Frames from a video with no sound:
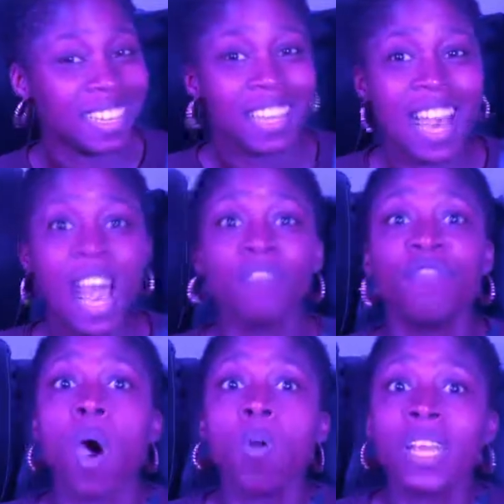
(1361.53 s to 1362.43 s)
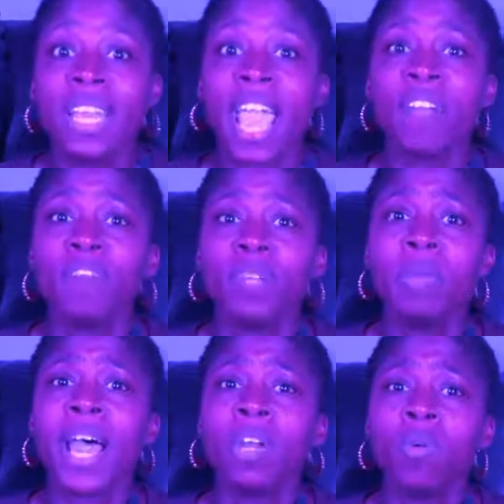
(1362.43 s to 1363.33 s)
unfolding every
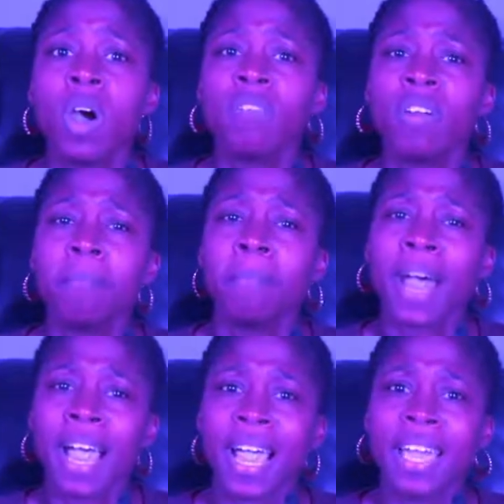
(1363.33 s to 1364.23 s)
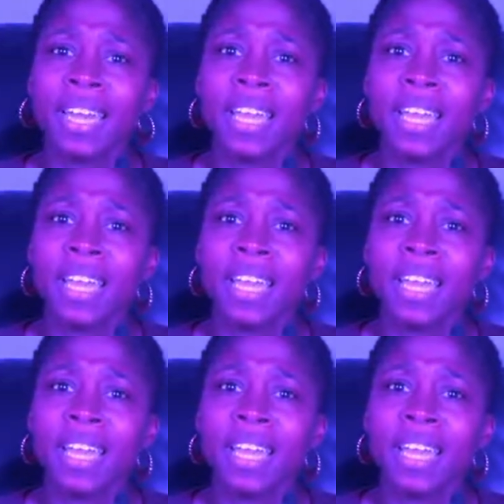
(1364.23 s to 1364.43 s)
petal of her mind,